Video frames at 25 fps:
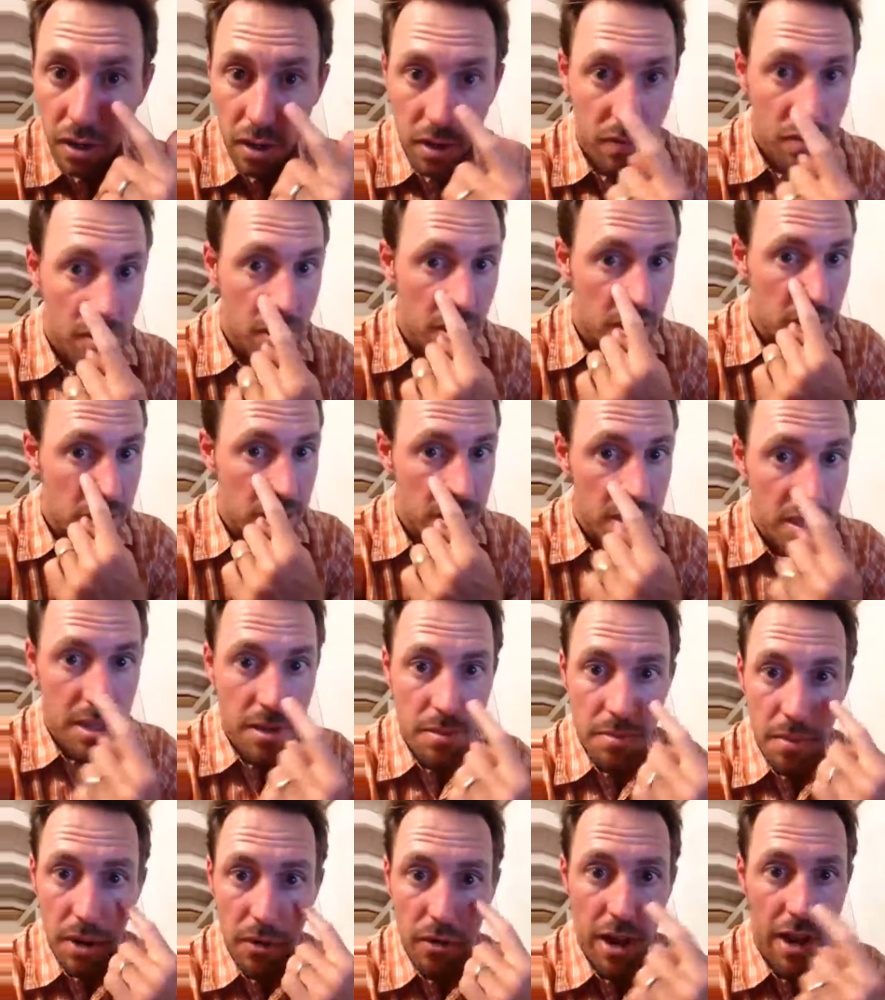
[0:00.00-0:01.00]
I don't know if you can
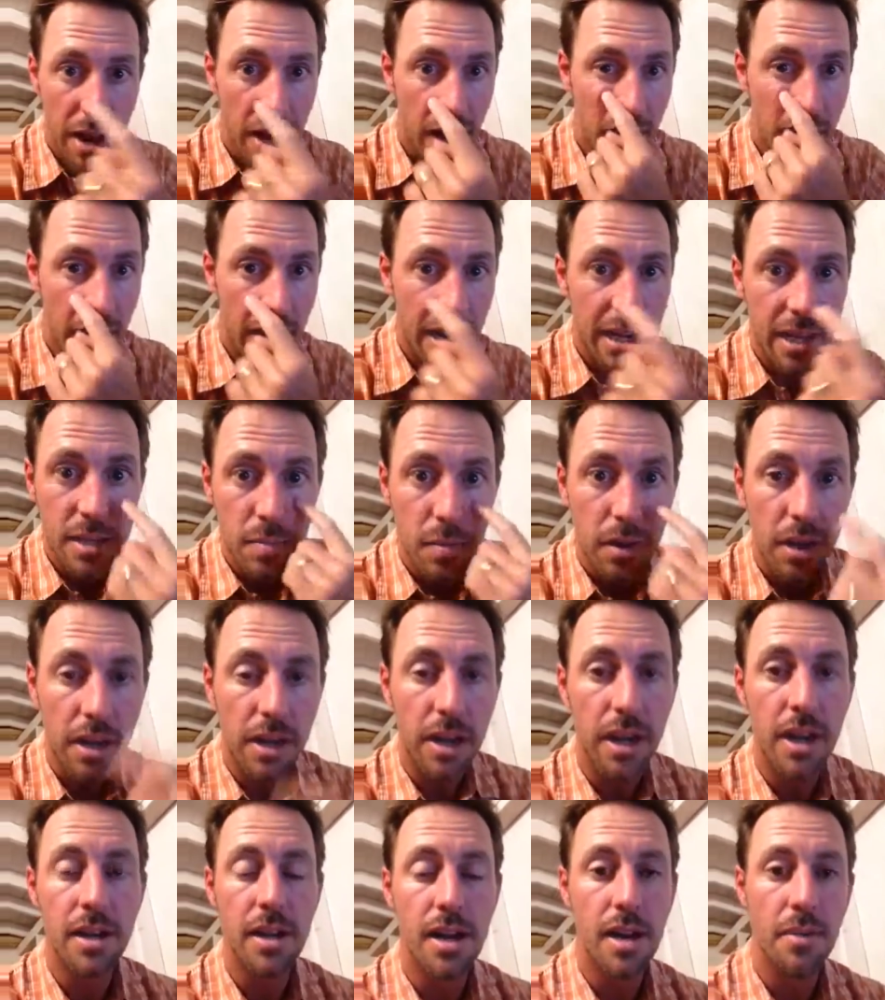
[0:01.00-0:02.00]
see my red eyes,
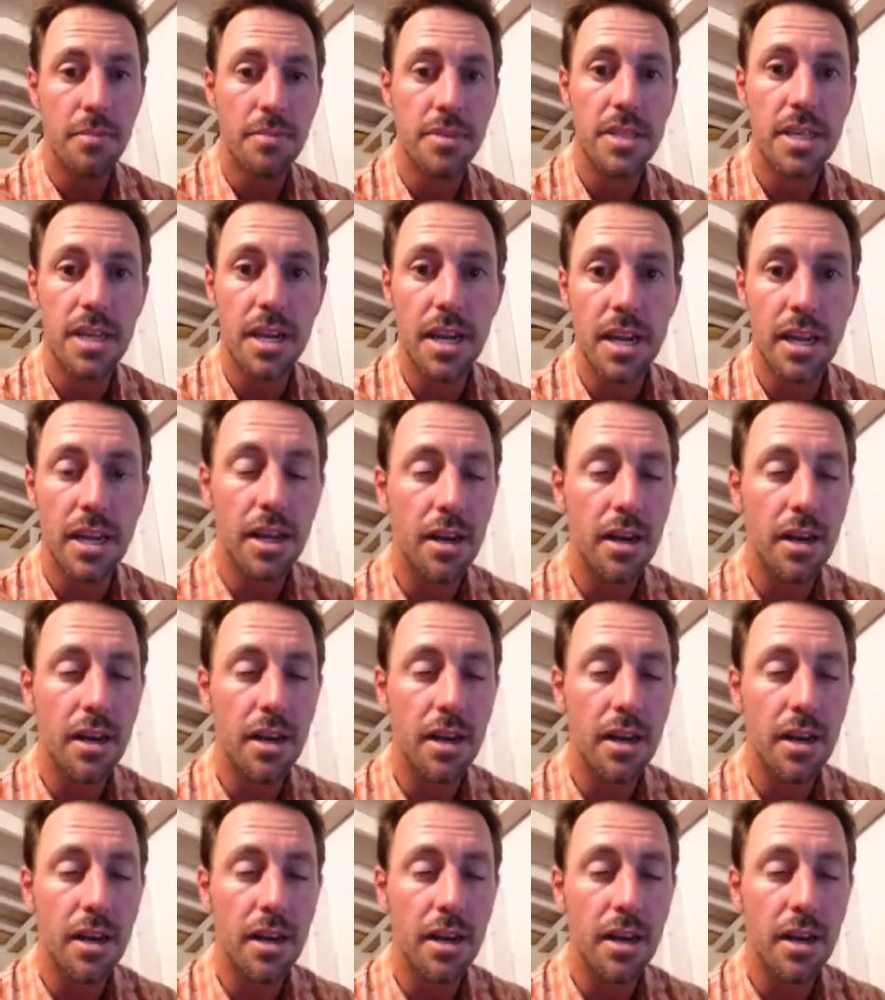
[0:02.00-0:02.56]
but I'm sitting